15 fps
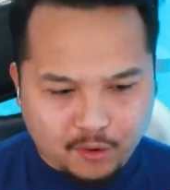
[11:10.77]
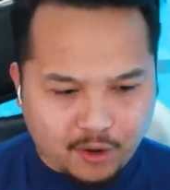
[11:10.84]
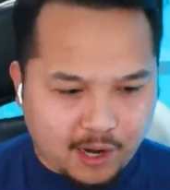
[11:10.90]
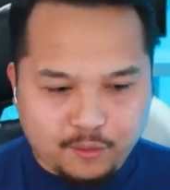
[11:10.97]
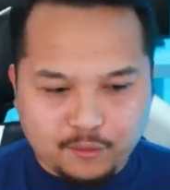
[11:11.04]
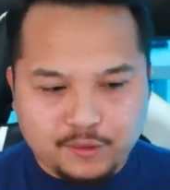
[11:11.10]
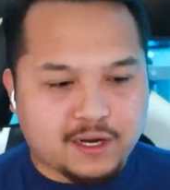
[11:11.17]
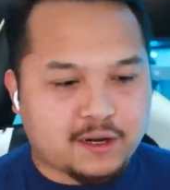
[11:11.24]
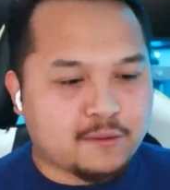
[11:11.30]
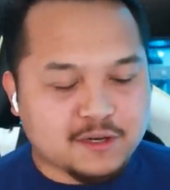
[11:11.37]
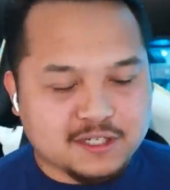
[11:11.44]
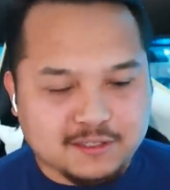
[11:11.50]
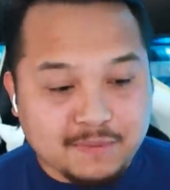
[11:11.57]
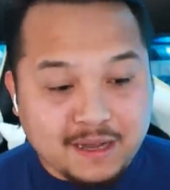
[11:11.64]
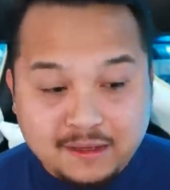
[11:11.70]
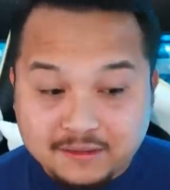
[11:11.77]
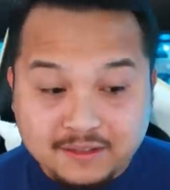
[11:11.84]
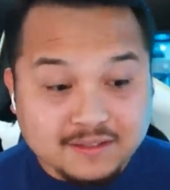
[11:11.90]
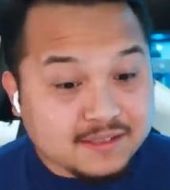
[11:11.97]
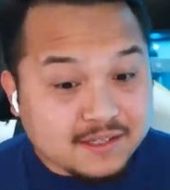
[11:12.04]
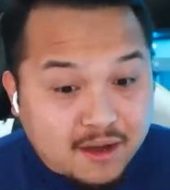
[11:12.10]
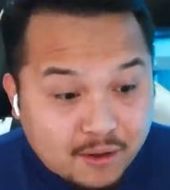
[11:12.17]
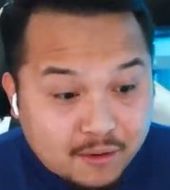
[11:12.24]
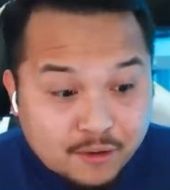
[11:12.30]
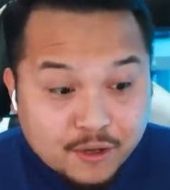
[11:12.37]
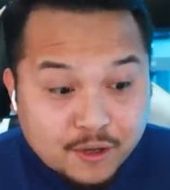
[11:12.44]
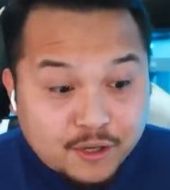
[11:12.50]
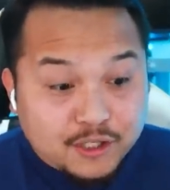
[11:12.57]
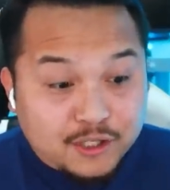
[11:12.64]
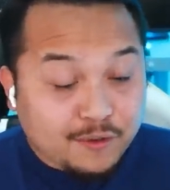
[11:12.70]
I don't care much about looks. No,
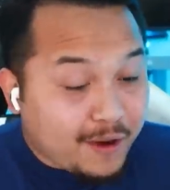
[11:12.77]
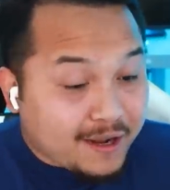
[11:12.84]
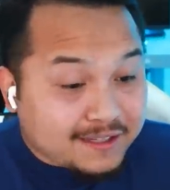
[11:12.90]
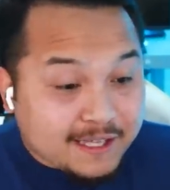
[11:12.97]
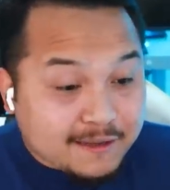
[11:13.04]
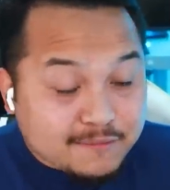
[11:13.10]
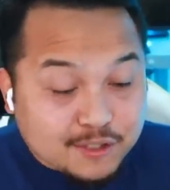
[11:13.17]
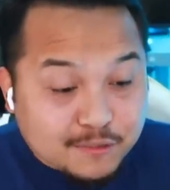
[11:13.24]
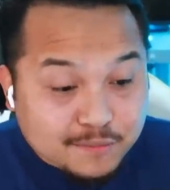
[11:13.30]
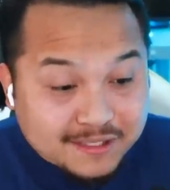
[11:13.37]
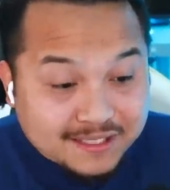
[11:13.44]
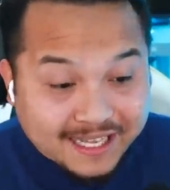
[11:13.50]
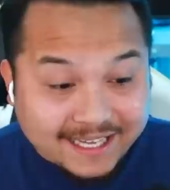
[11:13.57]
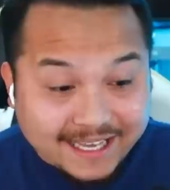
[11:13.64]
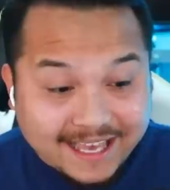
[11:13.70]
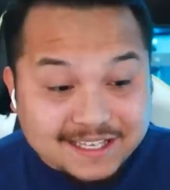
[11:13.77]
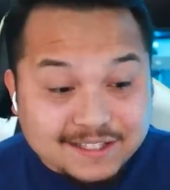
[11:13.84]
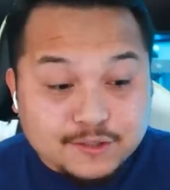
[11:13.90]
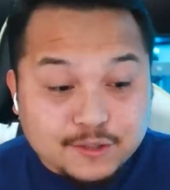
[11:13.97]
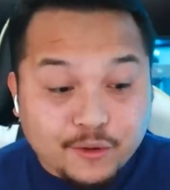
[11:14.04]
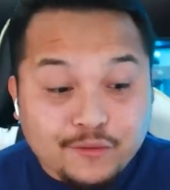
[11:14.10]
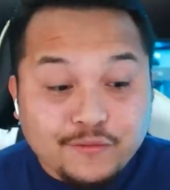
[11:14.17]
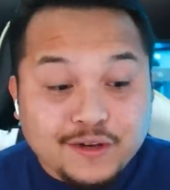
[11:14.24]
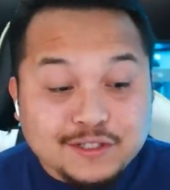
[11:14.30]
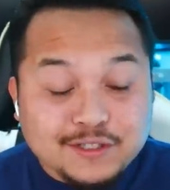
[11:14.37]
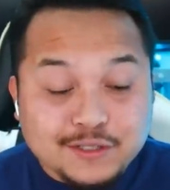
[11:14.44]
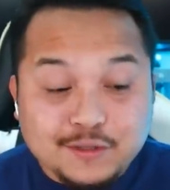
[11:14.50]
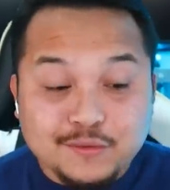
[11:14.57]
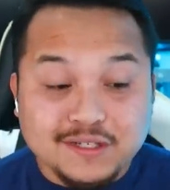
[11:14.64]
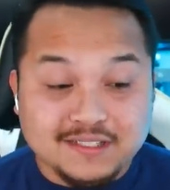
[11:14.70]
you want them to be like a servant
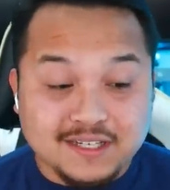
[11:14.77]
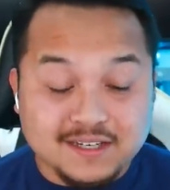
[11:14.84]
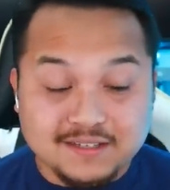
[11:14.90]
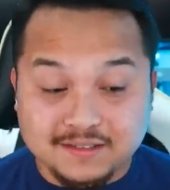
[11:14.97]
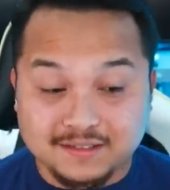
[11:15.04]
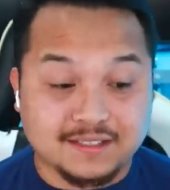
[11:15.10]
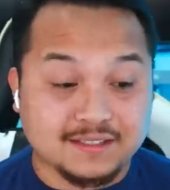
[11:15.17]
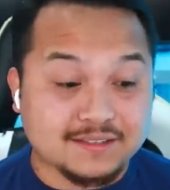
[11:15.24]
to you essentially.